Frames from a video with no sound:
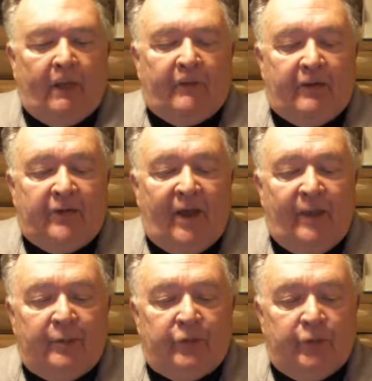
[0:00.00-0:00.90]

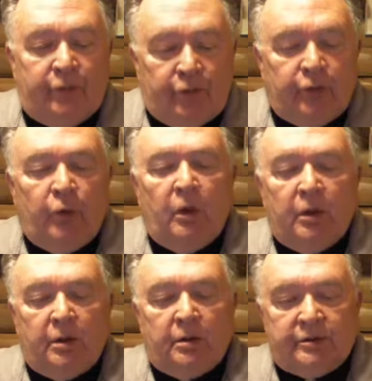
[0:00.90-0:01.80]
assignments are due
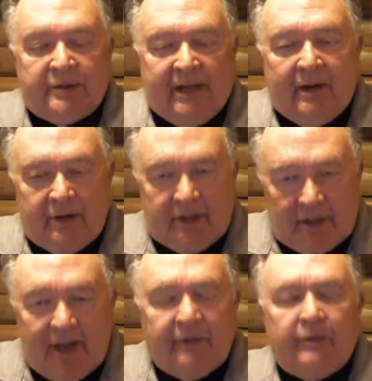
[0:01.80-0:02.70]
Saturday
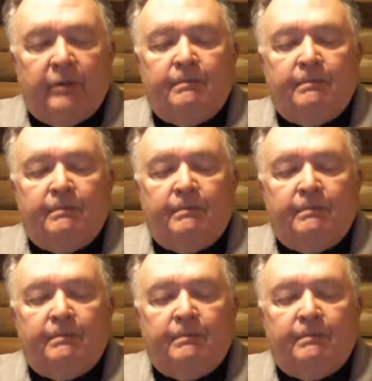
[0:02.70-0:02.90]
night,